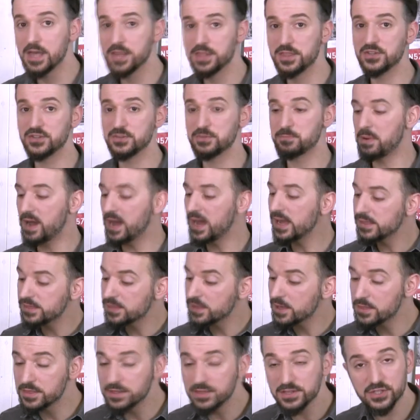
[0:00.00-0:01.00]
despite
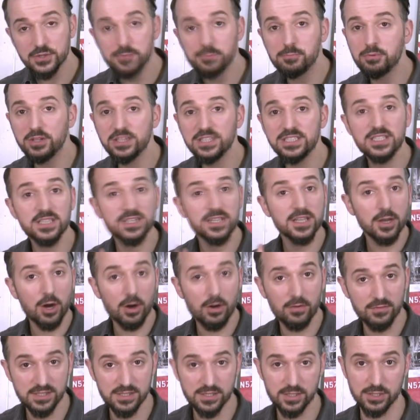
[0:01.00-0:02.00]
the simplicity
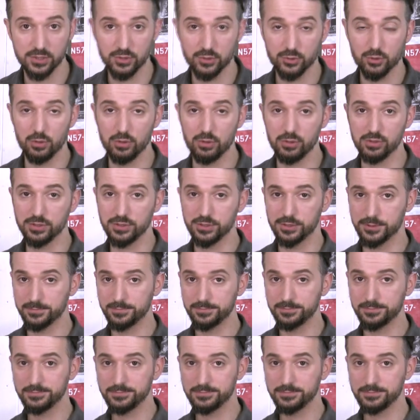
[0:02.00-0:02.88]
of its controls.